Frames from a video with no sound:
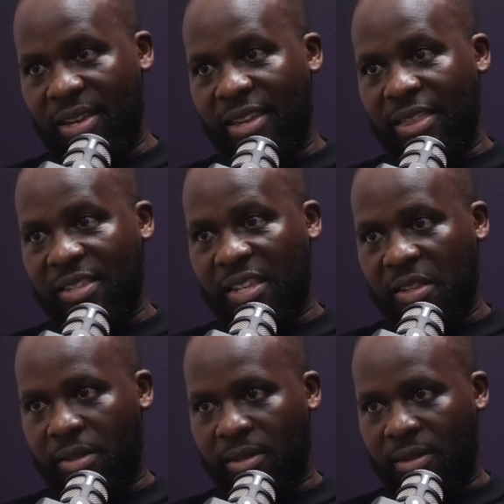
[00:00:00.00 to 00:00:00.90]
In this
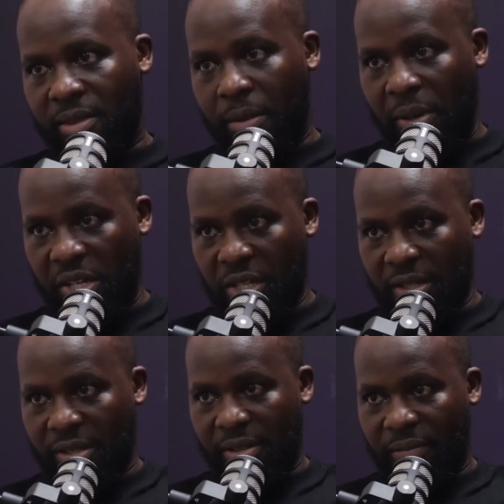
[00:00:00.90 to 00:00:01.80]
case, the
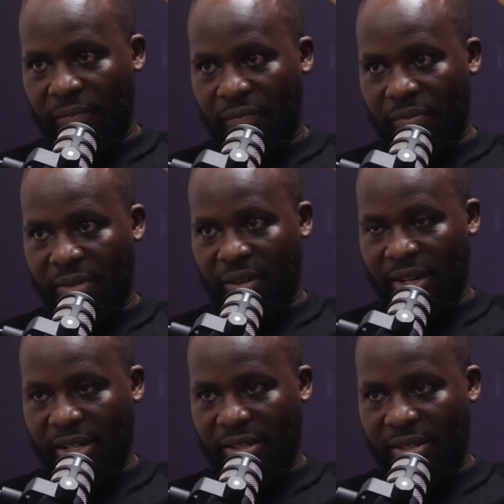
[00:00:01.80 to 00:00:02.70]
patient,
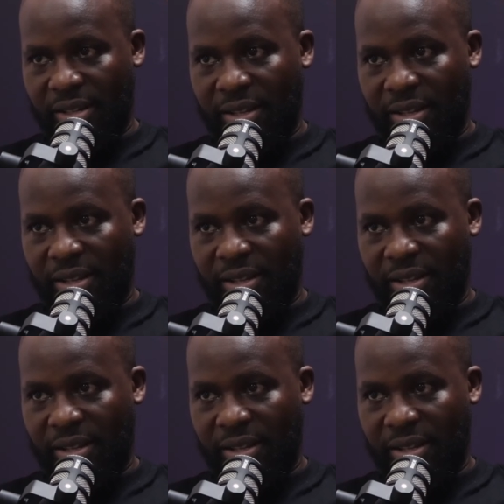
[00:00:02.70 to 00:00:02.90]
right?